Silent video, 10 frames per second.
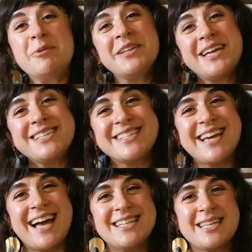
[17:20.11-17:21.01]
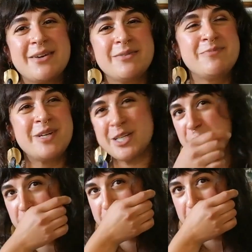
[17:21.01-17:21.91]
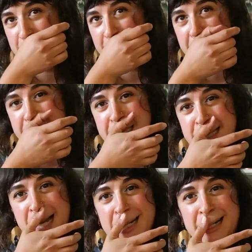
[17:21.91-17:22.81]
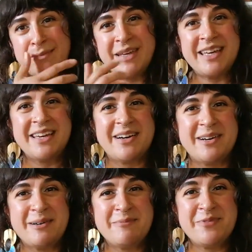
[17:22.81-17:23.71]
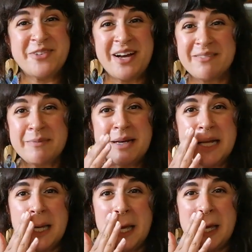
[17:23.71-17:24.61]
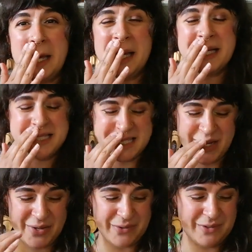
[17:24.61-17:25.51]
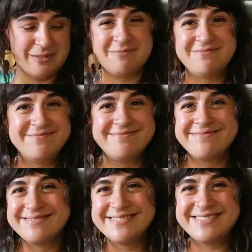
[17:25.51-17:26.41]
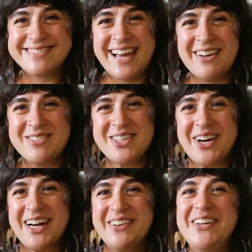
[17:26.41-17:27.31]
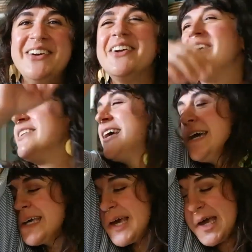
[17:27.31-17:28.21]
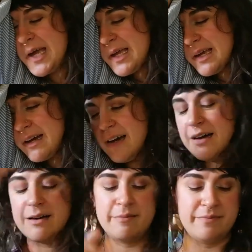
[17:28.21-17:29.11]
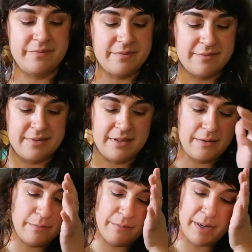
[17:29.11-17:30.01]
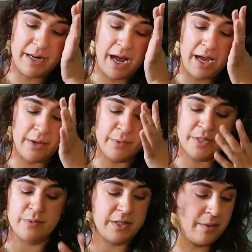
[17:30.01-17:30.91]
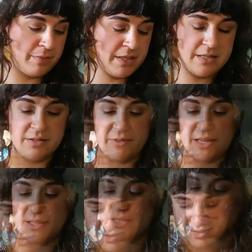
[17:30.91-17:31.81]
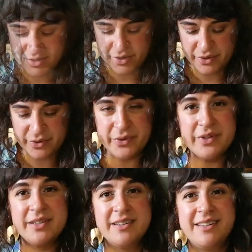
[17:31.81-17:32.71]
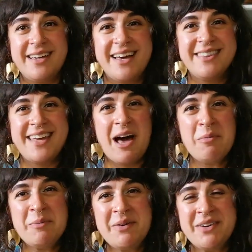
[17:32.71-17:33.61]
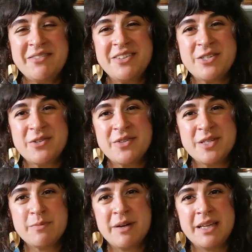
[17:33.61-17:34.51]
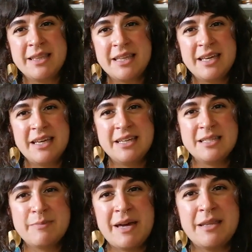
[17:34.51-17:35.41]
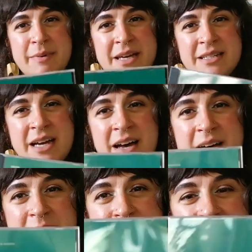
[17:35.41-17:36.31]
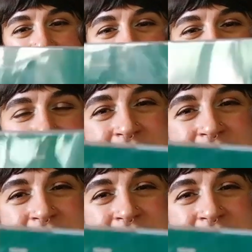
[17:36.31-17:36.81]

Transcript: realizing as I'm going to show this to you, this is not going to be for everybody. So I'm sorry if you don't like it. But I was really pleased to find this. So yeah, the album I want to feature this month is by the band Hum, and it's